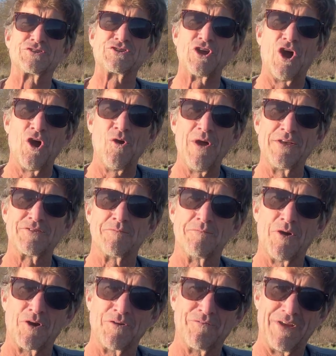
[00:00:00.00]
Joe has a
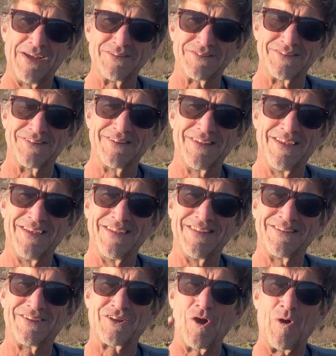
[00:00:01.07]
motivation
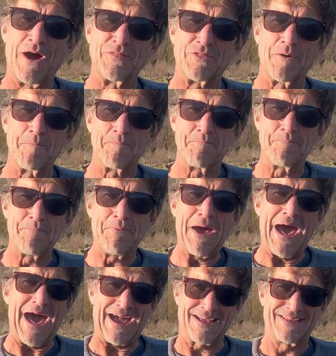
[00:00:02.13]
to go out the
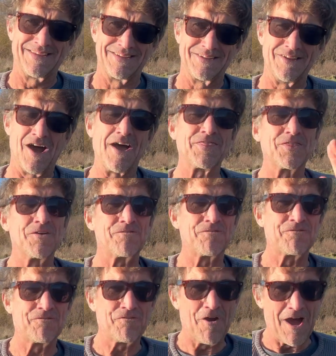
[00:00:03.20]
back, not the
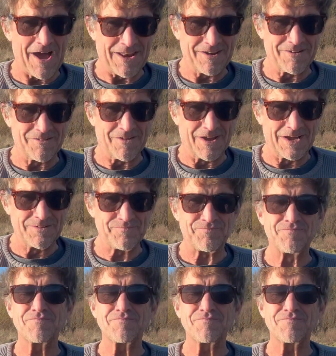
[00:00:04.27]
front, right?